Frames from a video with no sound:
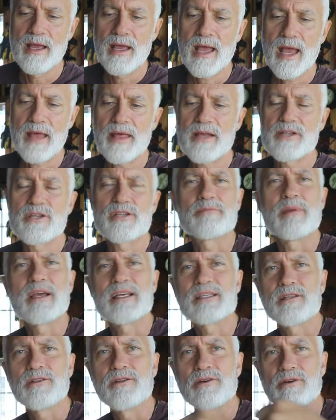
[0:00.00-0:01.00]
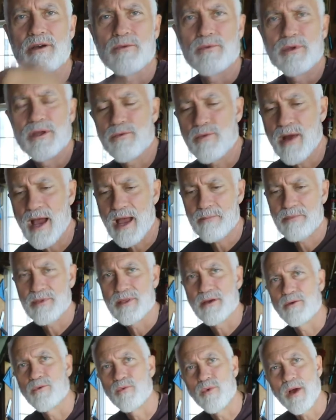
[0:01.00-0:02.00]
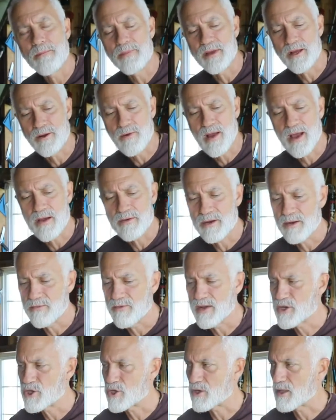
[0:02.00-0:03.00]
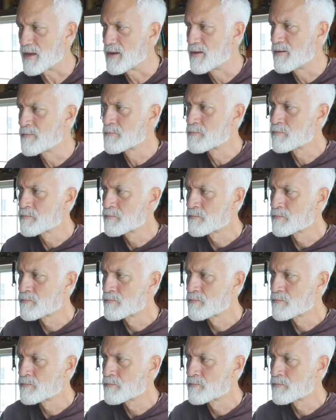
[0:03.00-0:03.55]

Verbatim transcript: And that just makes it look good when you wrap the webbing around it eventually.